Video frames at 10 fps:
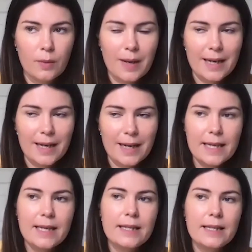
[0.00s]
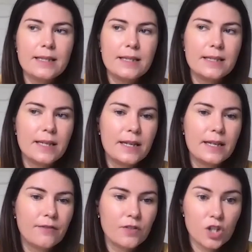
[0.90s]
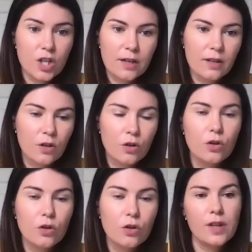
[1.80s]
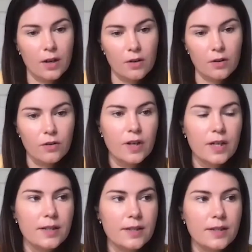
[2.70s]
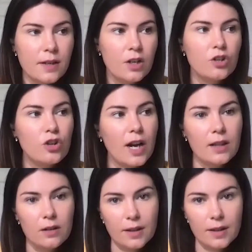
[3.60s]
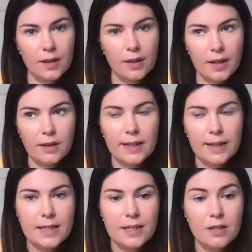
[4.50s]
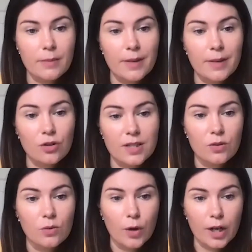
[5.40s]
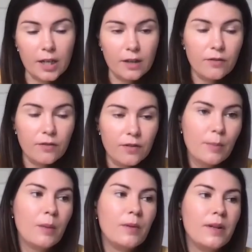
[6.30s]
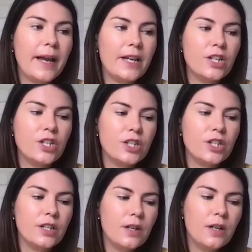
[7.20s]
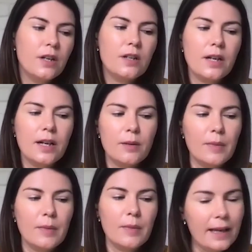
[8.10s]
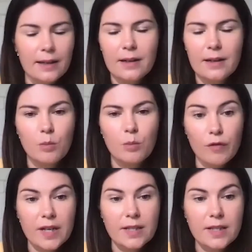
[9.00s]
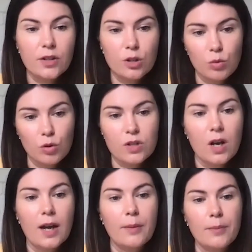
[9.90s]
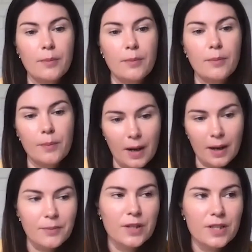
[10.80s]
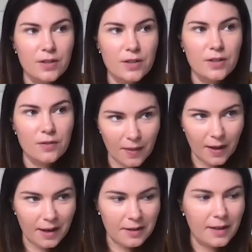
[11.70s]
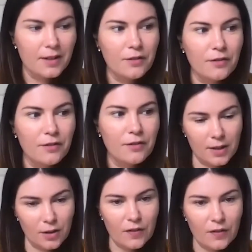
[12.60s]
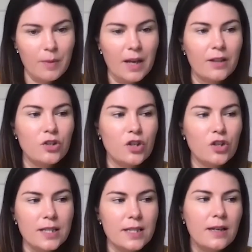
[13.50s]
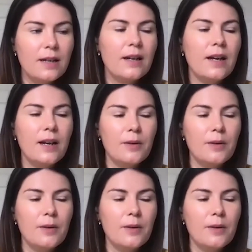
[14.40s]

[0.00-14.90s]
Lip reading: magazines to check, you know, who the editor is. Try and look at their LinkedIn to make sure they're still working for that publication. Again, more research, more time. But once you've done that, you've finally got their email address,